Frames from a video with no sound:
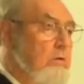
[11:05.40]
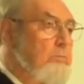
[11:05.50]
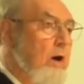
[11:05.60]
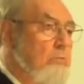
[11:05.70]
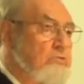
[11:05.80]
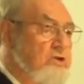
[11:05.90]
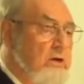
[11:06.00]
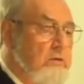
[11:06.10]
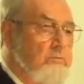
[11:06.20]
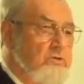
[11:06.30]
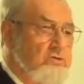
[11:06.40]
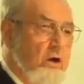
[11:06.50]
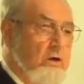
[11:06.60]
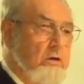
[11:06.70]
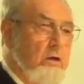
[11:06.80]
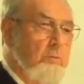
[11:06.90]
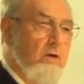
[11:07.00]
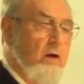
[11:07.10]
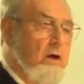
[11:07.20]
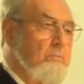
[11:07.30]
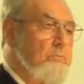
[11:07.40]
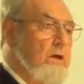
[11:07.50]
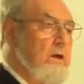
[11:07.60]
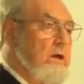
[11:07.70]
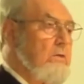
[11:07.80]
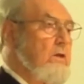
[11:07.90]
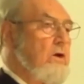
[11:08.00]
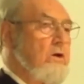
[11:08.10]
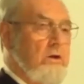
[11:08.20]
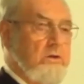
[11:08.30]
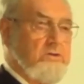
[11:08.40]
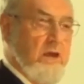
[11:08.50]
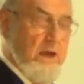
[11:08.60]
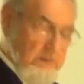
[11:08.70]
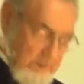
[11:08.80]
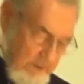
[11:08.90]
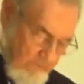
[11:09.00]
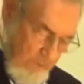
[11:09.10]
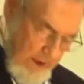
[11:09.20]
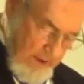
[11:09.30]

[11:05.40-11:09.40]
bombshell struck America in the earliest days of my